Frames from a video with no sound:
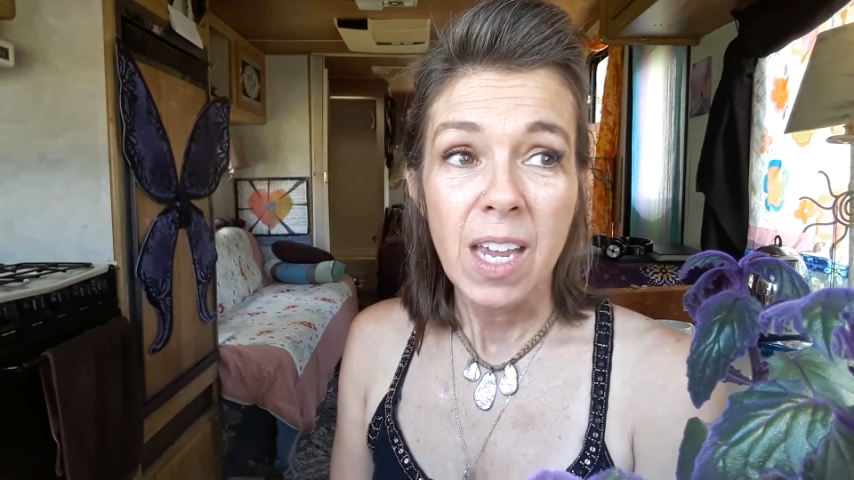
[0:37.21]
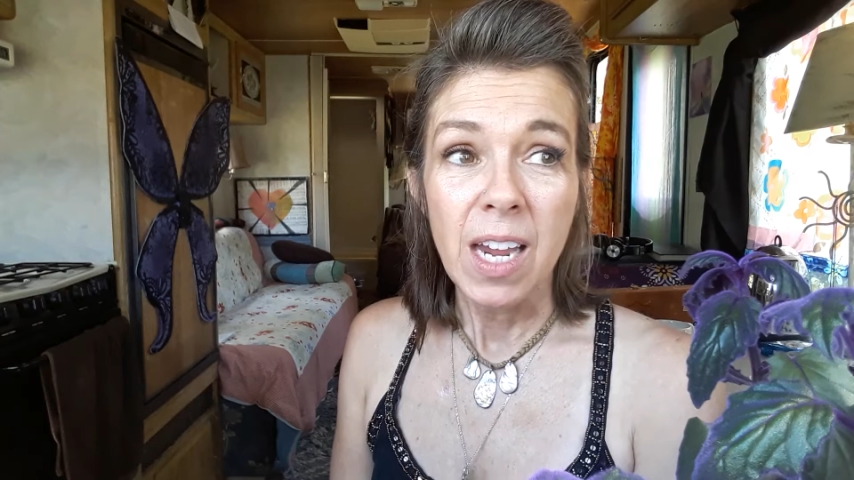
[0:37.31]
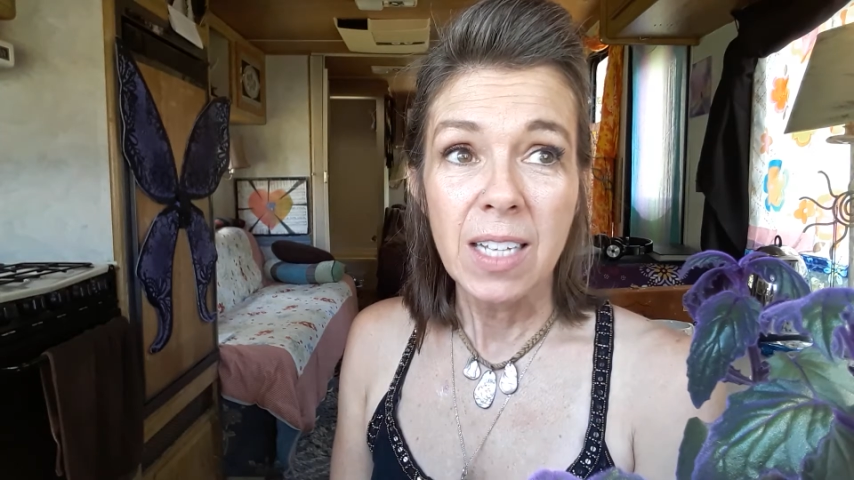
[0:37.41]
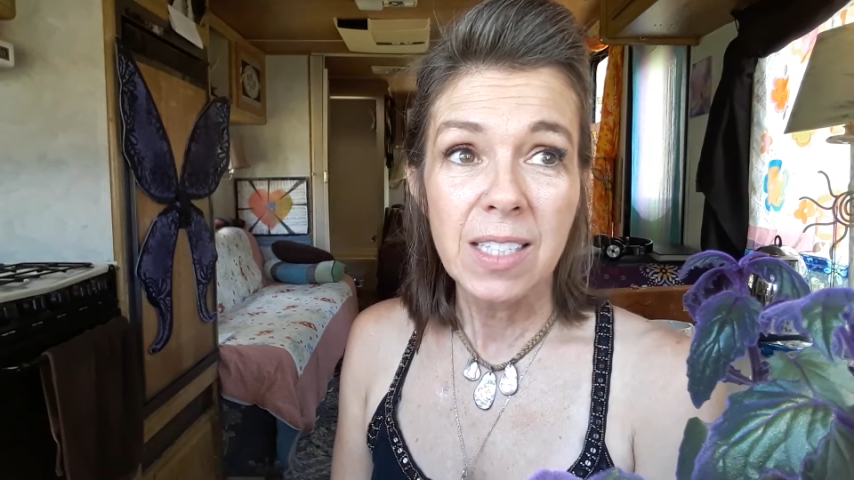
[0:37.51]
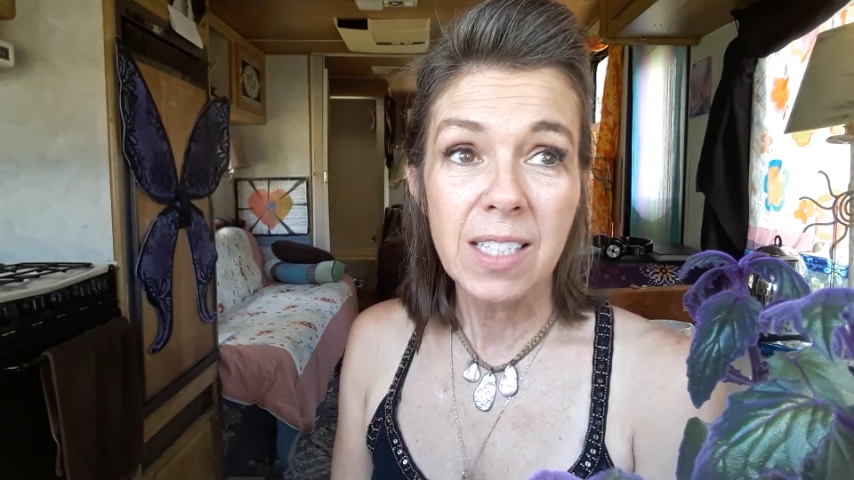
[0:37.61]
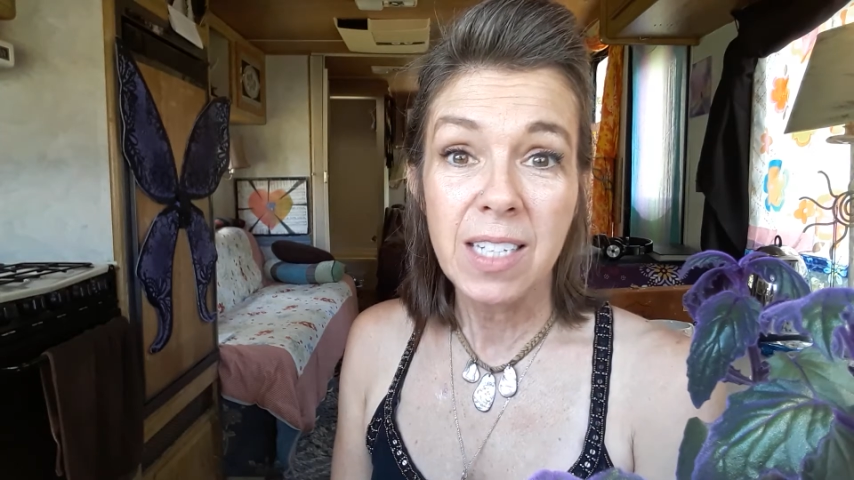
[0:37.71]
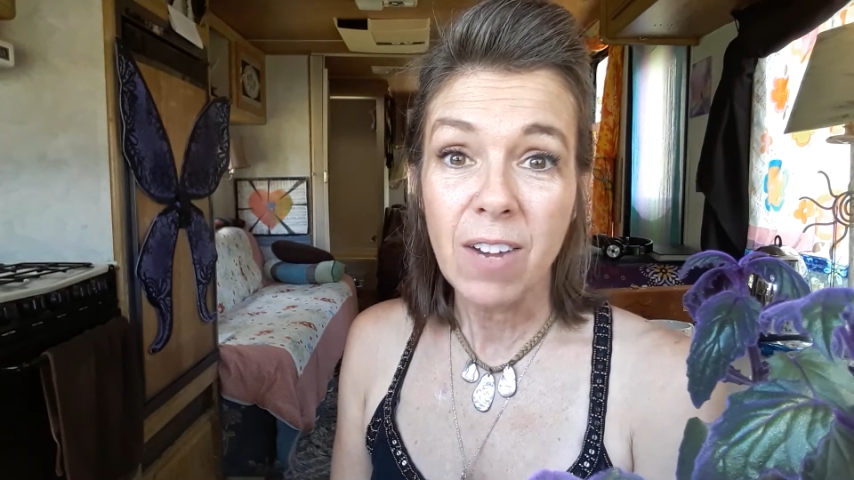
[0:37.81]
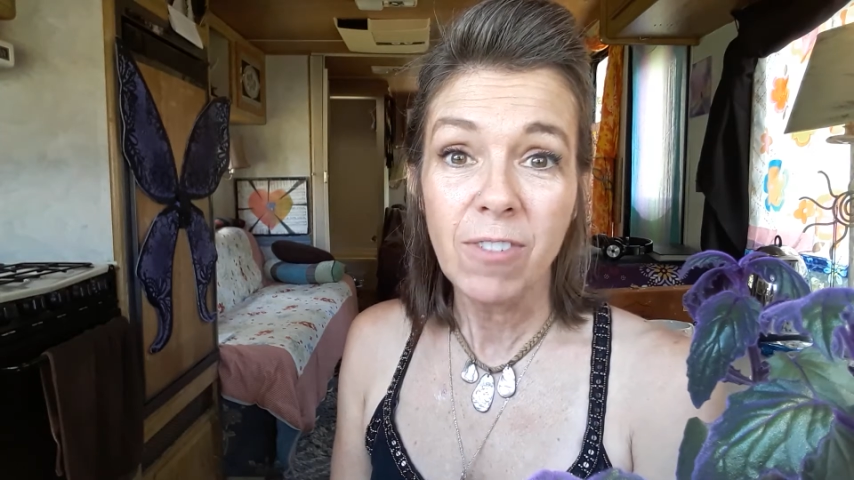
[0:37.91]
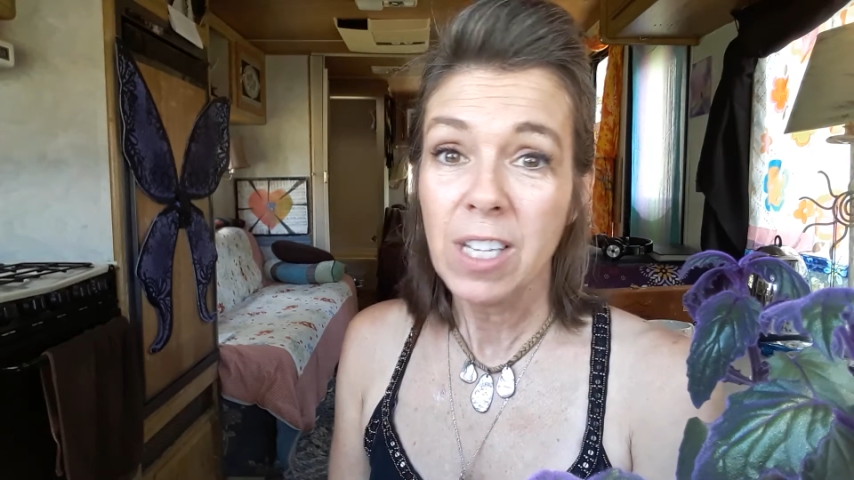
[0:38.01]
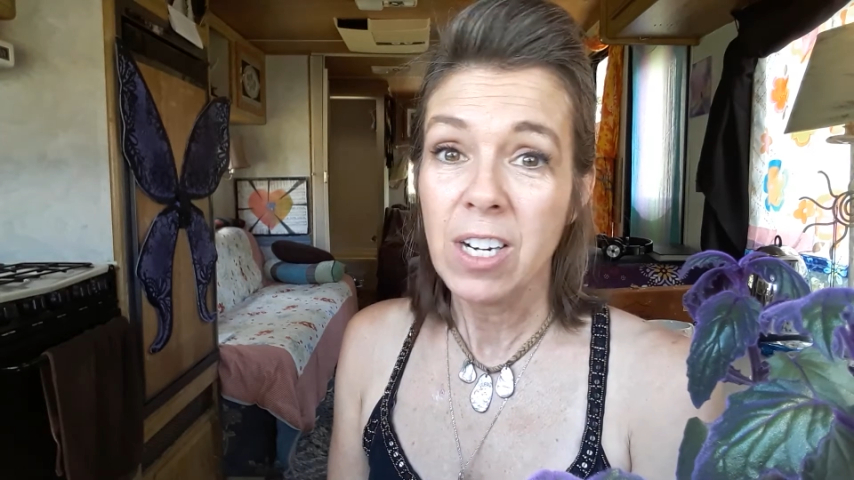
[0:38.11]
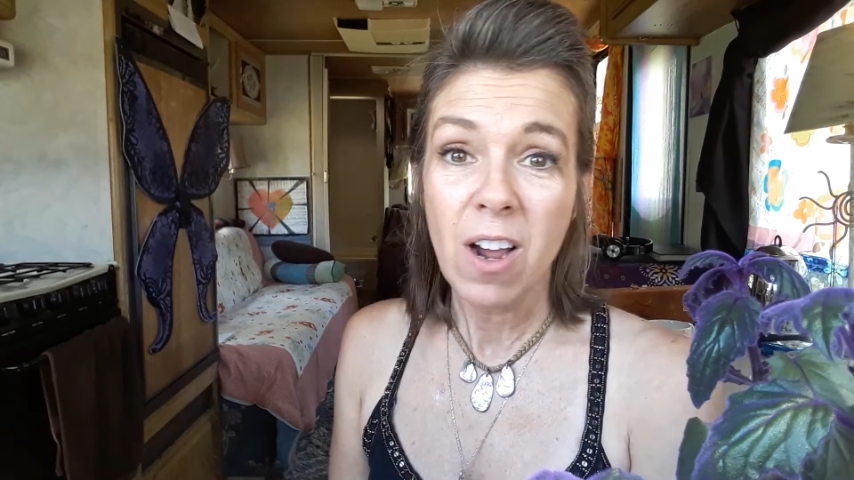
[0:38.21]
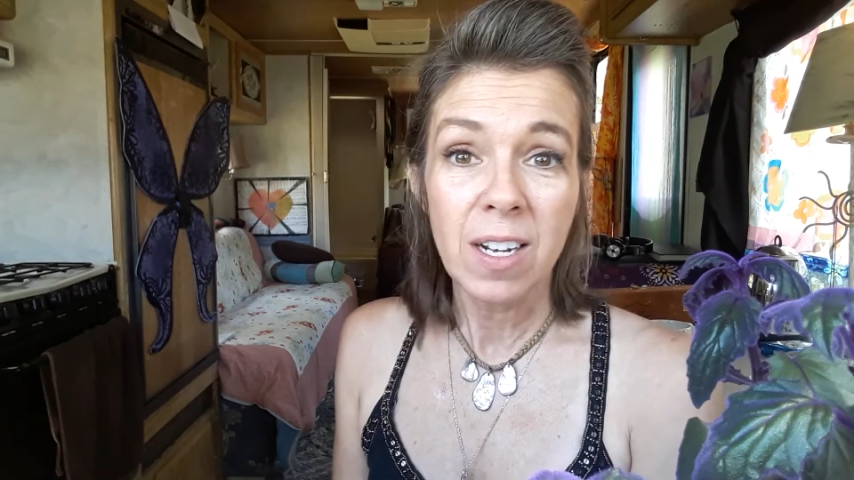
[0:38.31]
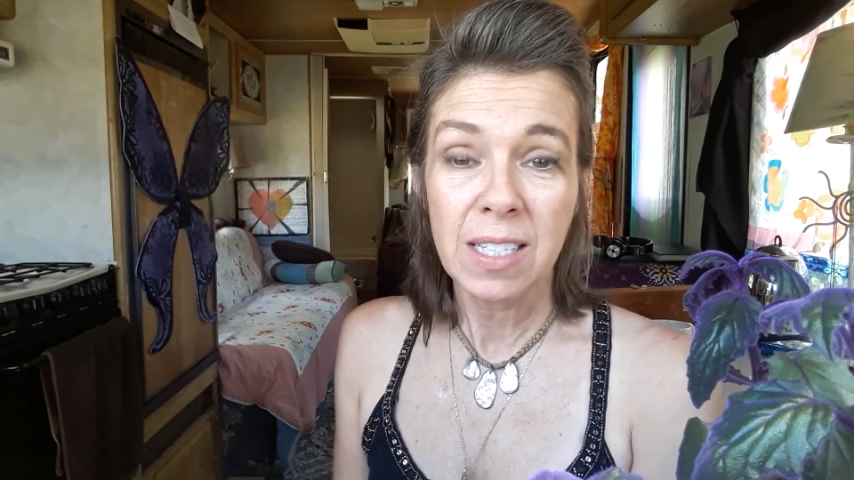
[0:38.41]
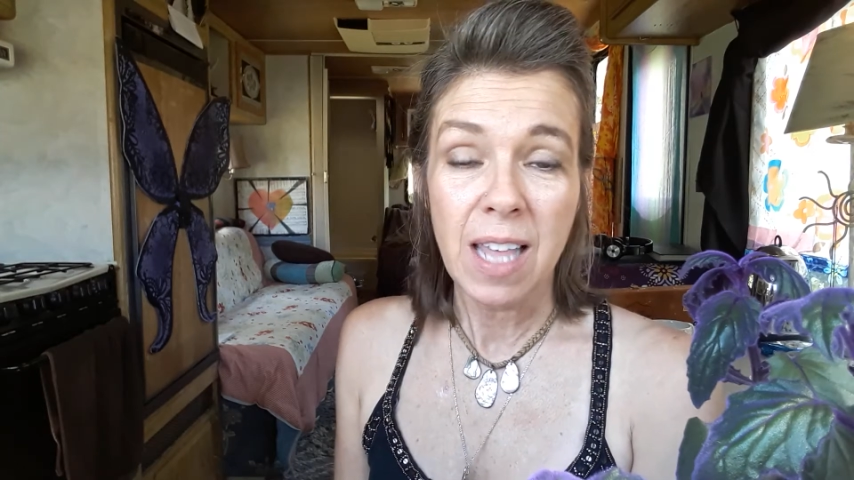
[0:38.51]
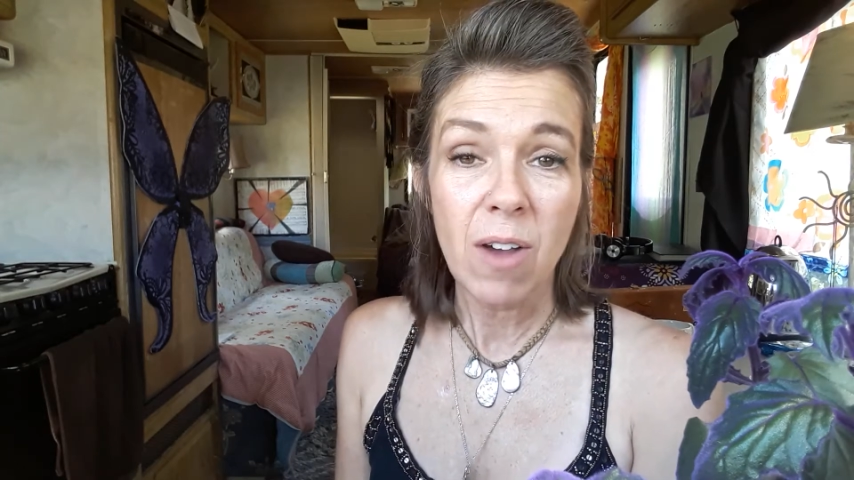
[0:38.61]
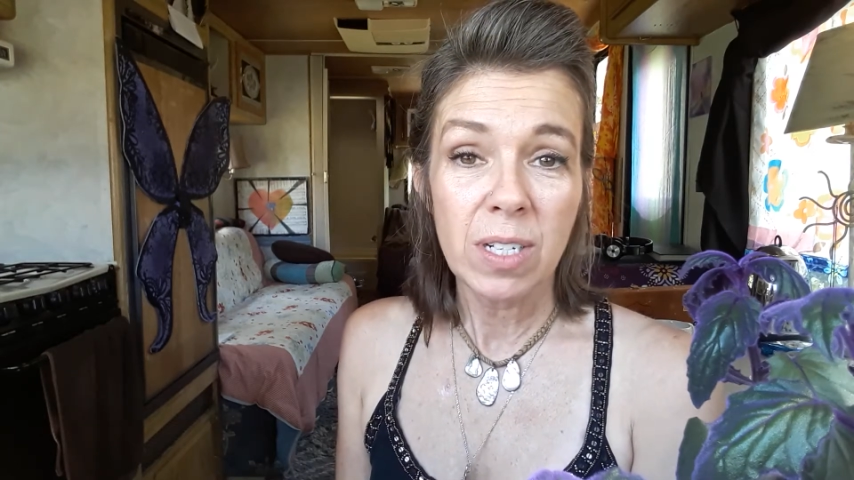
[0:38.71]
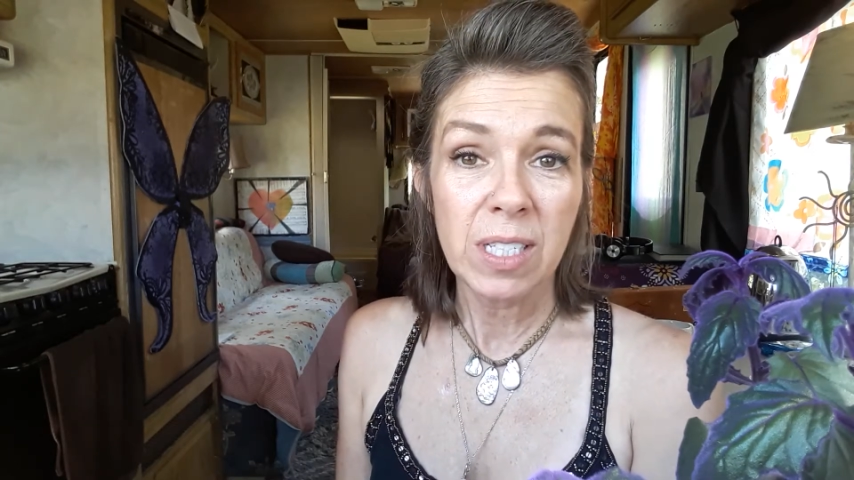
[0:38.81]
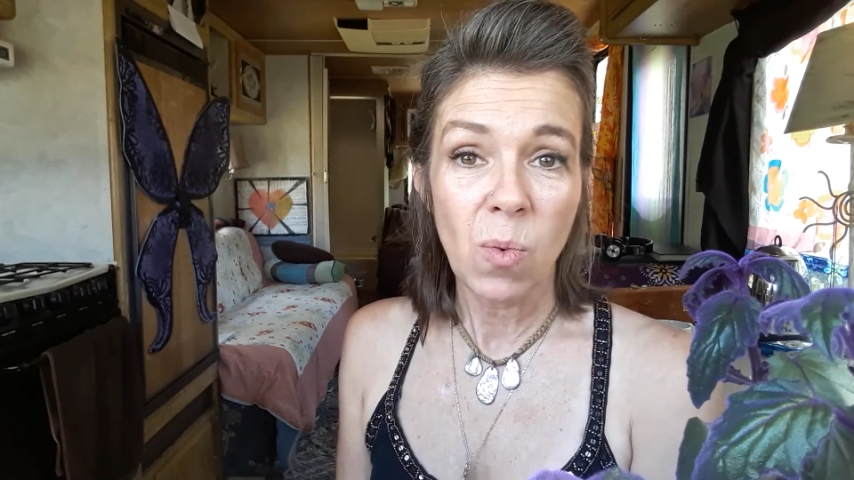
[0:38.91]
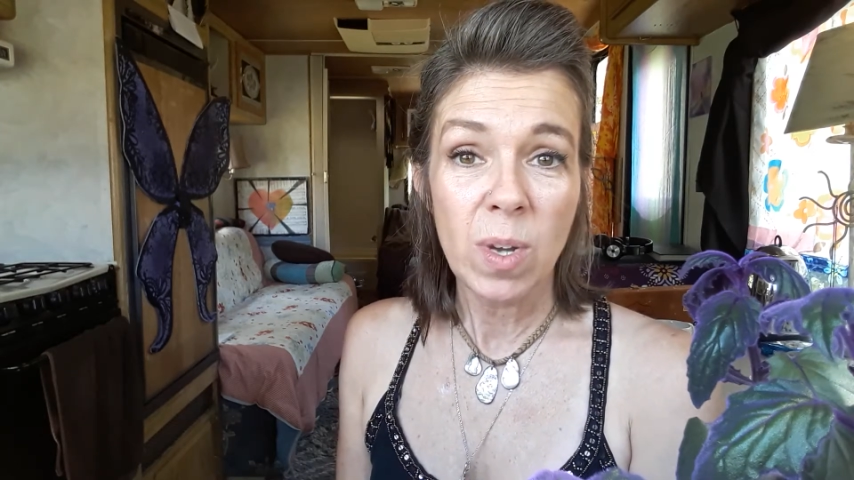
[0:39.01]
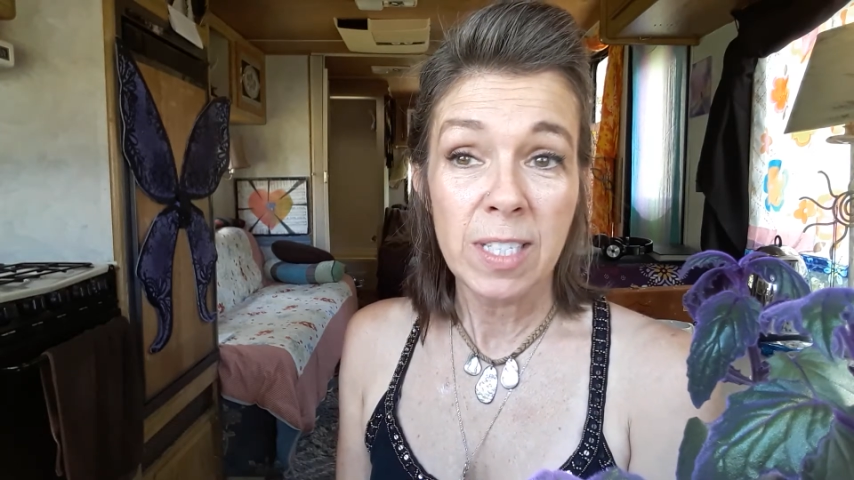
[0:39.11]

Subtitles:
It's definitely not as loud as it was